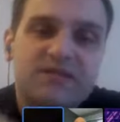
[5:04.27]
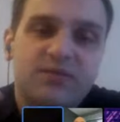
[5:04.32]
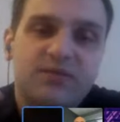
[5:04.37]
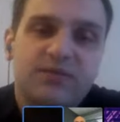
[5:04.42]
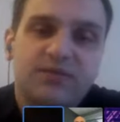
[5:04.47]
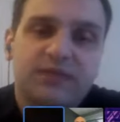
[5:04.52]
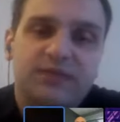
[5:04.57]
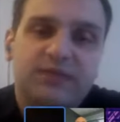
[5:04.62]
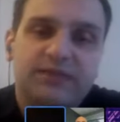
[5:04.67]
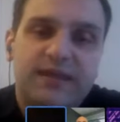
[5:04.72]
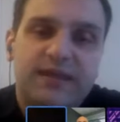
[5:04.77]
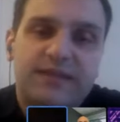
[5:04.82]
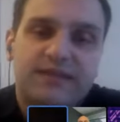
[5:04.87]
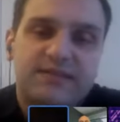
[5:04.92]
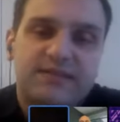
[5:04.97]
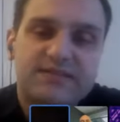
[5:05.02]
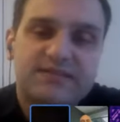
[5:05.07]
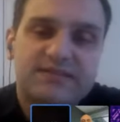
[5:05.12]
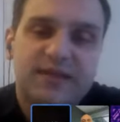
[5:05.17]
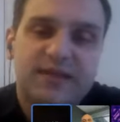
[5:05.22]
of the data
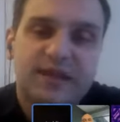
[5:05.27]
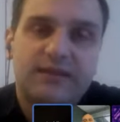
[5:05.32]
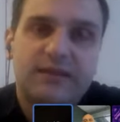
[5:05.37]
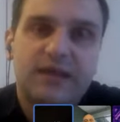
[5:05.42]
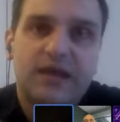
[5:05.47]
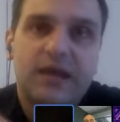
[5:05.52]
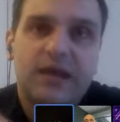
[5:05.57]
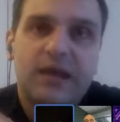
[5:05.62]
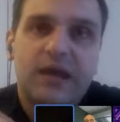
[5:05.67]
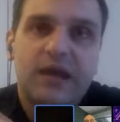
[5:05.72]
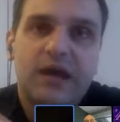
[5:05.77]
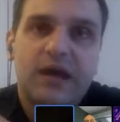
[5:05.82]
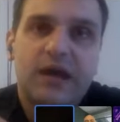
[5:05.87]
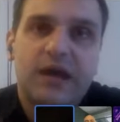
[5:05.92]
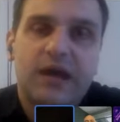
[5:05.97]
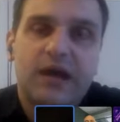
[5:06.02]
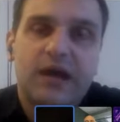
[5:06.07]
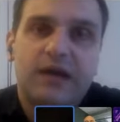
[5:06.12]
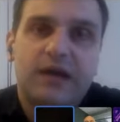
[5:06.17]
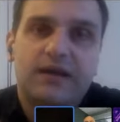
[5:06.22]
set
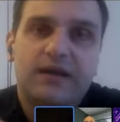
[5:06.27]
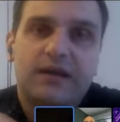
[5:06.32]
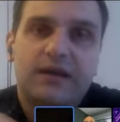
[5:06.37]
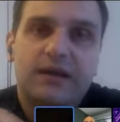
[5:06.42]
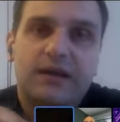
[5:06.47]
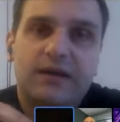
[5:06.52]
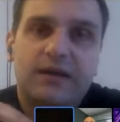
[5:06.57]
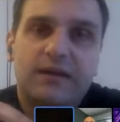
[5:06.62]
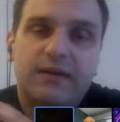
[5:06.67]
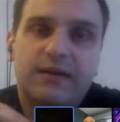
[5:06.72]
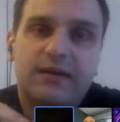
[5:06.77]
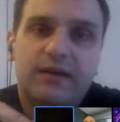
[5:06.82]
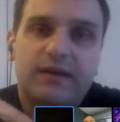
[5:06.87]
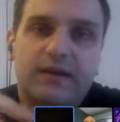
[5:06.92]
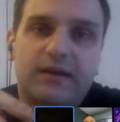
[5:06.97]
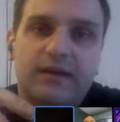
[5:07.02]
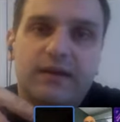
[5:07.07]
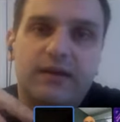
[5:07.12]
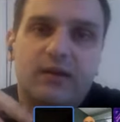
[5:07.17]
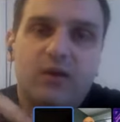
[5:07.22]
are
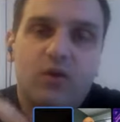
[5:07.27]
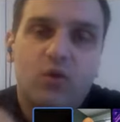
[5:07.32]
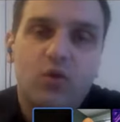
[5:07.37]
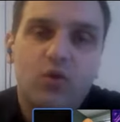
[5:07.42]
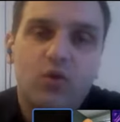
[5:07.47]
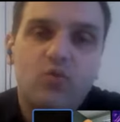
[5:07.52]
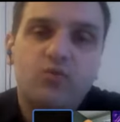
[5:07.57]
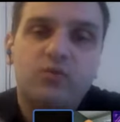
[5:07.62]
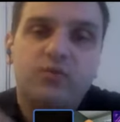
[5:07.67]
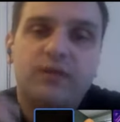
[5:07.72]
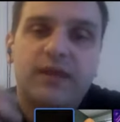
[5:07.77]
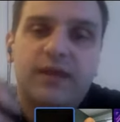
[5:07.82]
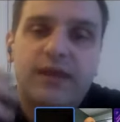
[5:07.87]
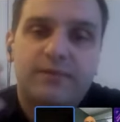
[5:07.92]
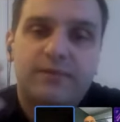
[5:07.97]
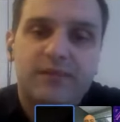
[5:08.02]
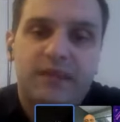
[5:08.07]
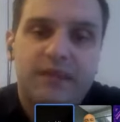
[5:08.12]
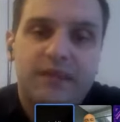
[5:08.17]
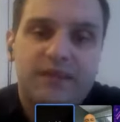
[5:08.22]
owned
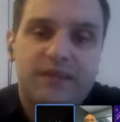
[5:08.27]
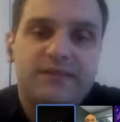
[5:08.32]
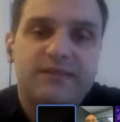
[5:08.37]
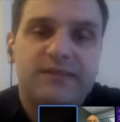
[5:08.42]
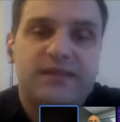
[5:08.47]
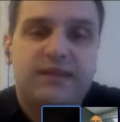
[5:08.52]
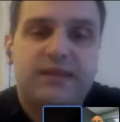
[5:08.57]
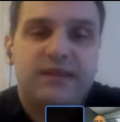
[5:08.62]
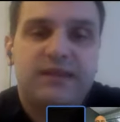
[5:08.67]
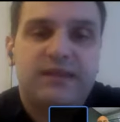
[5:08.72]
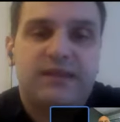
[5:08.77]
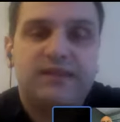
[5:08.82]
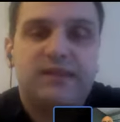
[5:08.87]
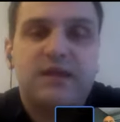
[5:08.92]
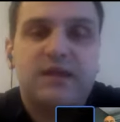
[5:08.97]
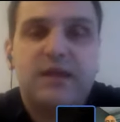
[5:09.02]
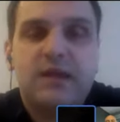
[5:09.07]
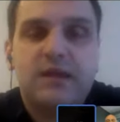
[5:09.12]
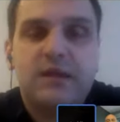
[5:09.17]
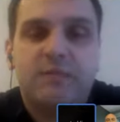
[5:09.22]
and maintained
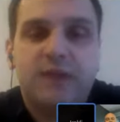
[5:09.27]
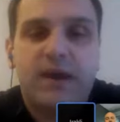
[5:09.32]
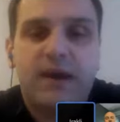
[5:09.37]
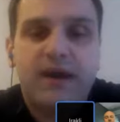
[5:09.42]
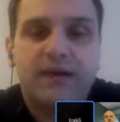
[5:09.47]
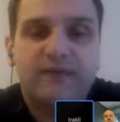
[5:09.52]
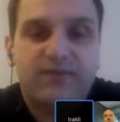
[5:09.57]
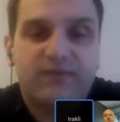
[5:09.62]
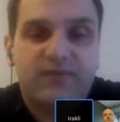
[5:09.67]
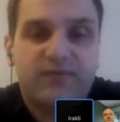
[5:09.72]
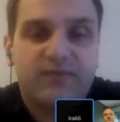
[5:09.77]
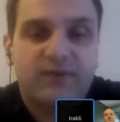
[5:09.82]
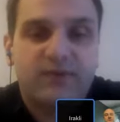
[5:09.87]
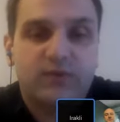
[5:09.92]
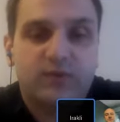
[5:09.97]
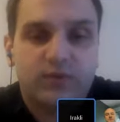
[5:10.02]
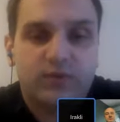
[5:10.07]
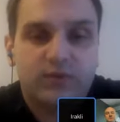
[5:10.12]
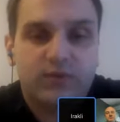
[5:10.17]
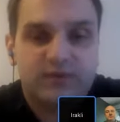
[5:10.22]
by different
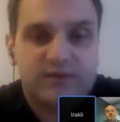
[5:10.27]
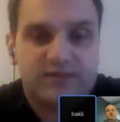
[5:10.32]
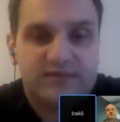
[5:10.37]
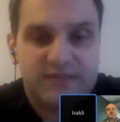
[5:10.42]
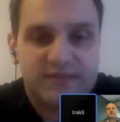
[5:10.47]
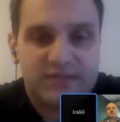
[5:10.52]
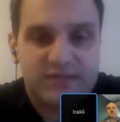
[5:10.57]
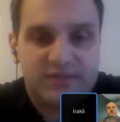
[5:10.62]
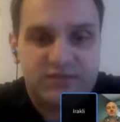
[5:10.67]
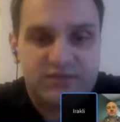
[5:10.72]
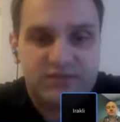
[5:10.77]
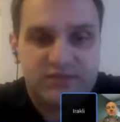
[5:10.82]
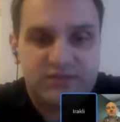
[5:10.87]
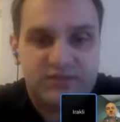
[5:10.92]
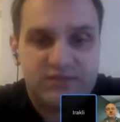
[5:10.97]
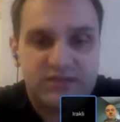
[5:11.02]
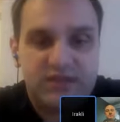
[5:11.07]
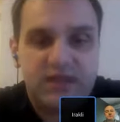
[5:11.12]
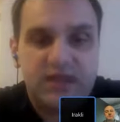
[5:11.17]
organizations.